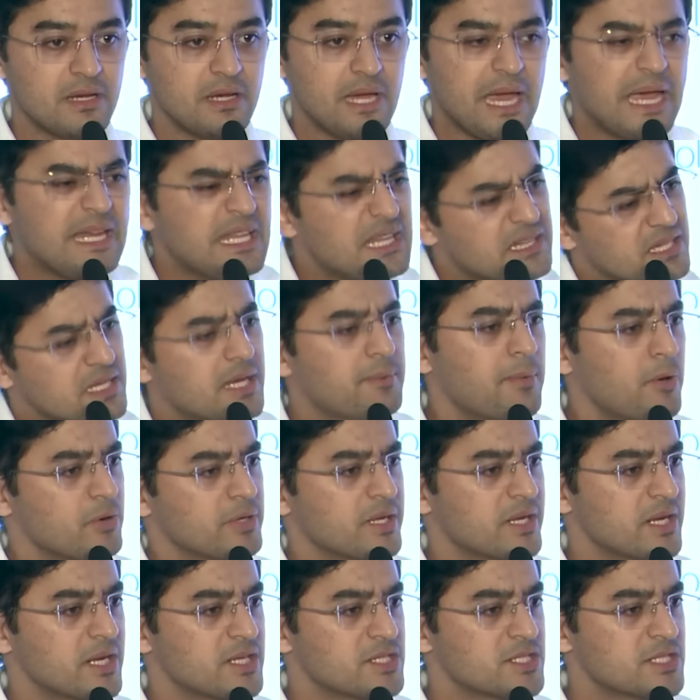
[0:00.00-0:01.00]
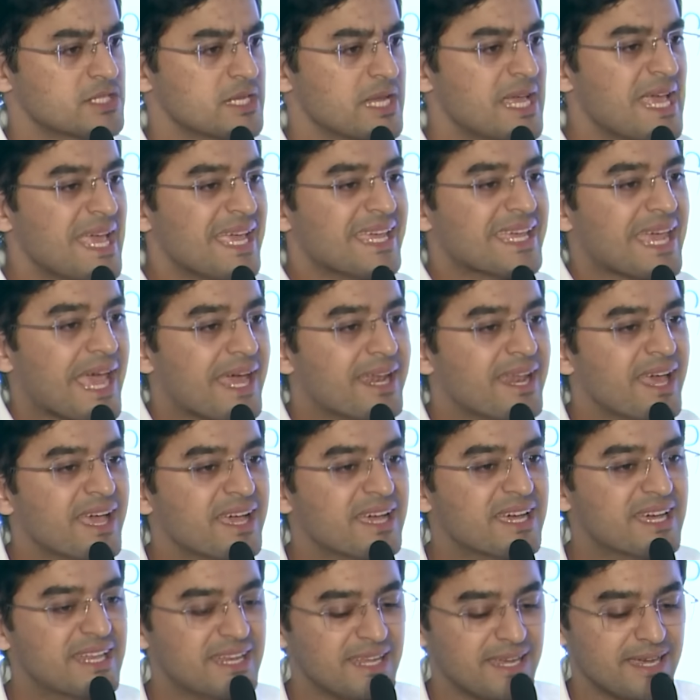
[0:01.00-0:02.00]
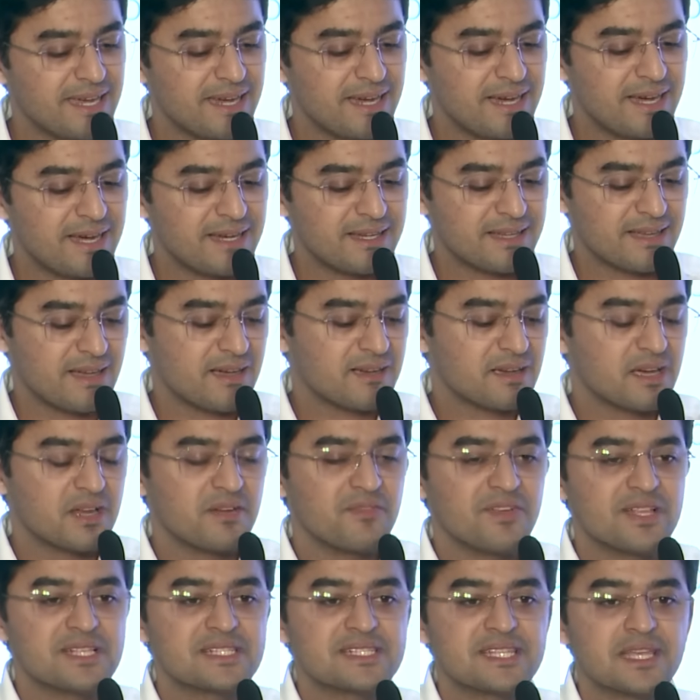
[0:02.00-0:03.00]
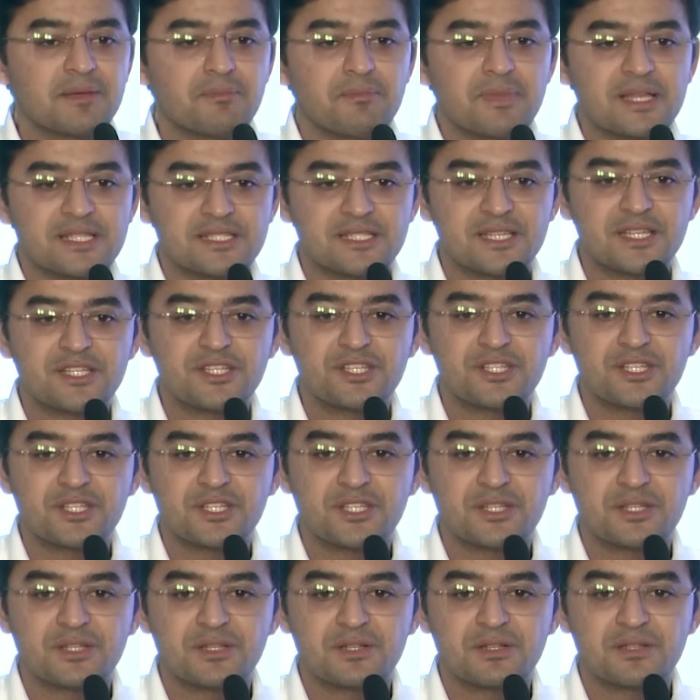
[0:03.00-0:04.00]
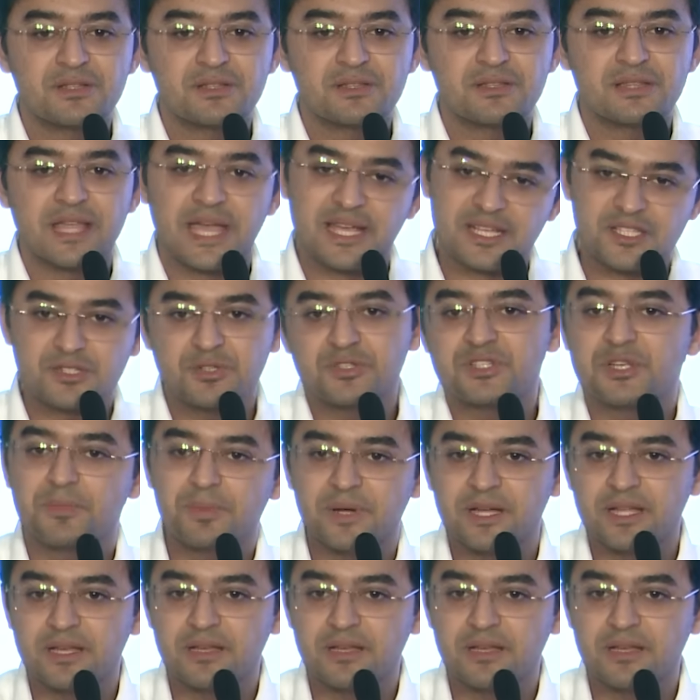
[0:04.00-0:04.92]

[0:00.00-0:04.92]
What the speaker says: can I create a convincing message thanks to GPT?